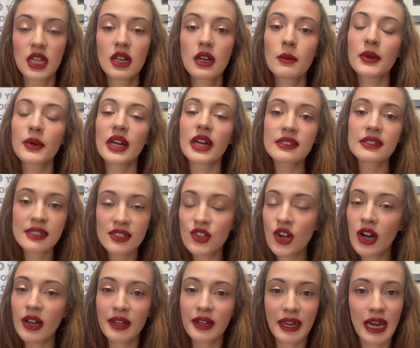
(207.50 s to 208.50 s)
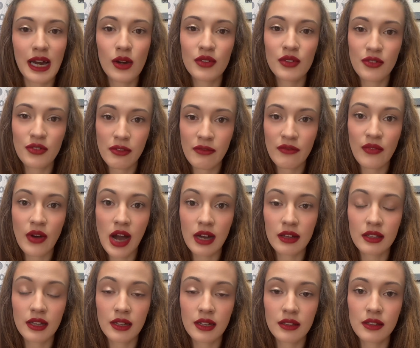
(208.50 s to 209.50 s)
But that does not account for the fact
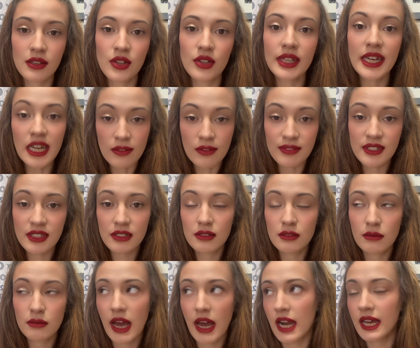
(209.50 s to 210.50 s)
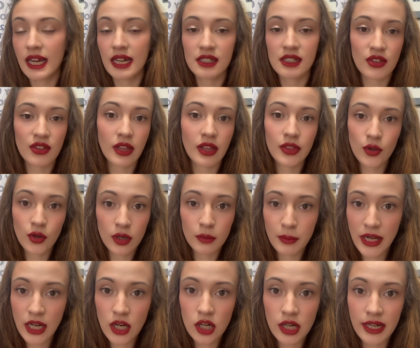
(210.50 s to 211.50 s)
that the Leafs, heading into the third
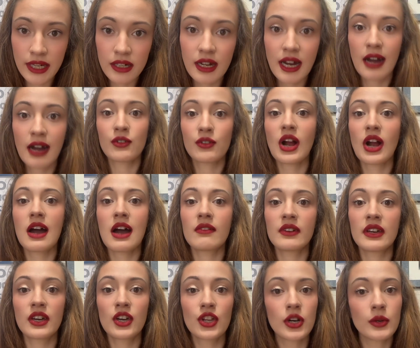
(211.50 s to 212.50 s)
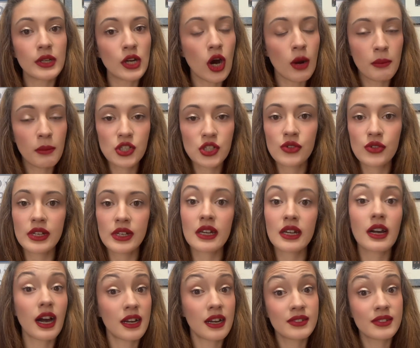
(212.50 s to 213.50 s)
period after having, an opportunity to
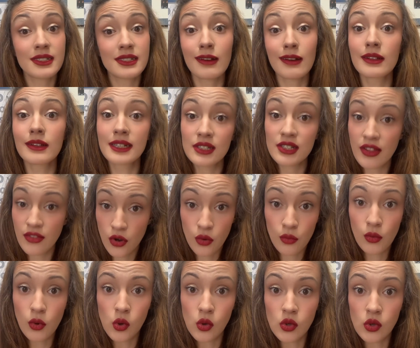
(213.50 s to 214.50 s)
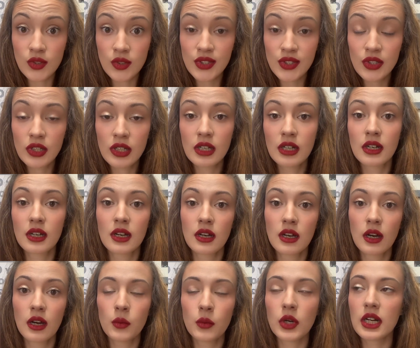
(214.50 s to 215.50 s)
kind of settle into their roles,
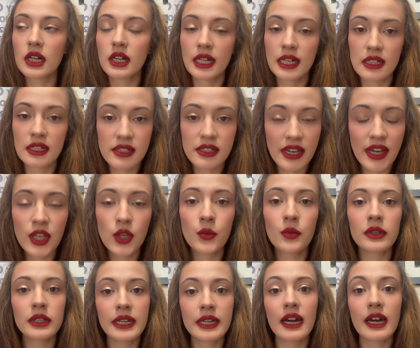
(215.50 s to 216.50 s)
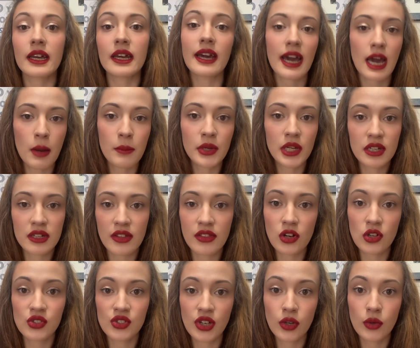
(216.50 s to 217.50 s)
were continually getting hemmed into their
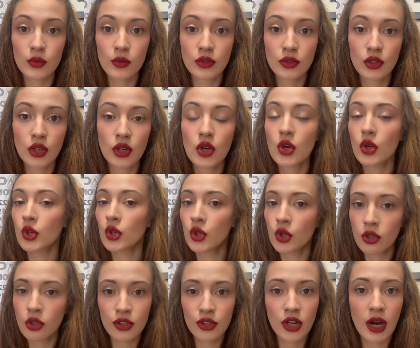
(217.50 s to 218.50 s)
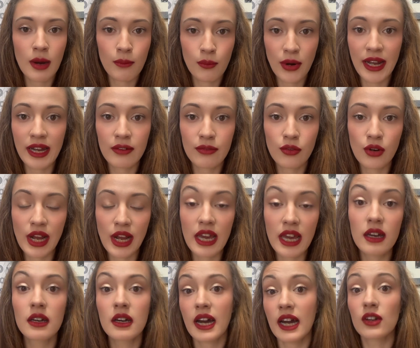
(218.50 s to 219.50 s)
zone, could not break free,
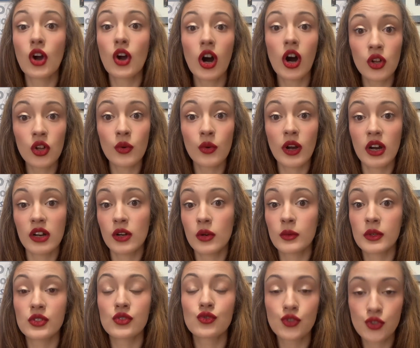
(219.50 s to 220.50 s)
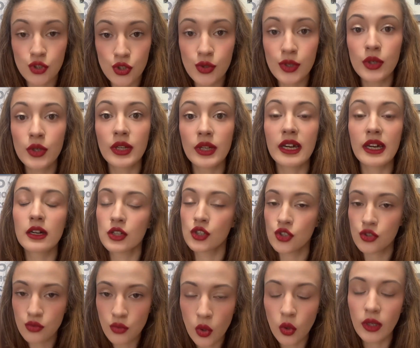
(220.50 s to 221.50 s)
and Colorado was truly
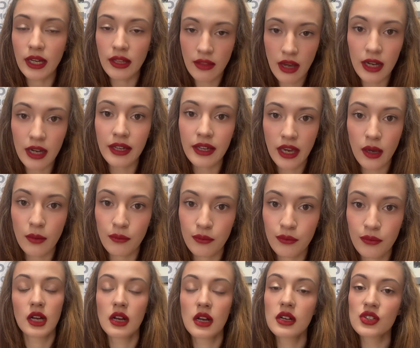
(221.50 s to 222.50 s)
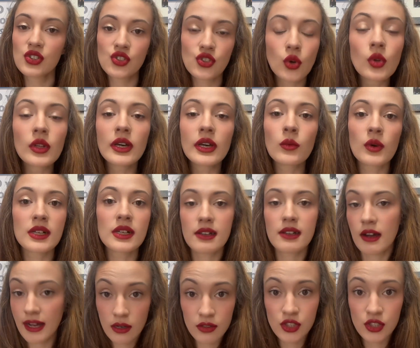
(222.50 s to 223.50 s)
controlling that game. Stoli was
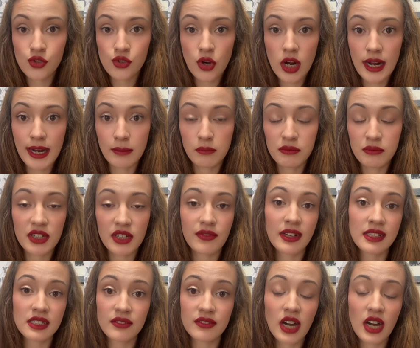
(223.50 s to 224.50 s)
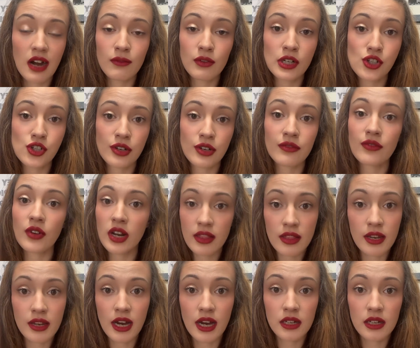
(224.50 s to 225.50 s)
hung out to dry. Defensive coverage in front of the
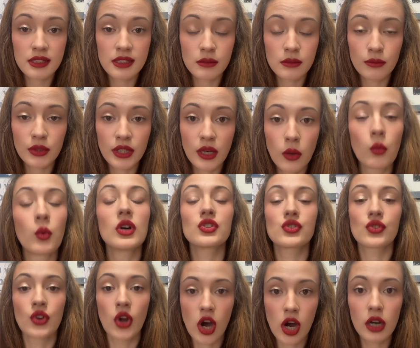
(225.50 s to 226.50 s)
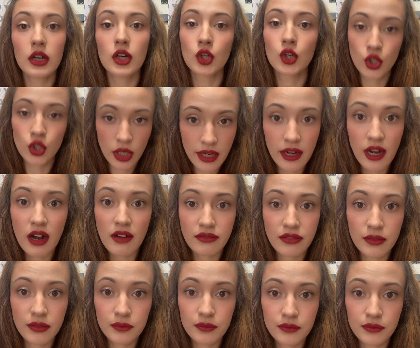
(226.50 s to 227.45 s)
net simply was not good enough.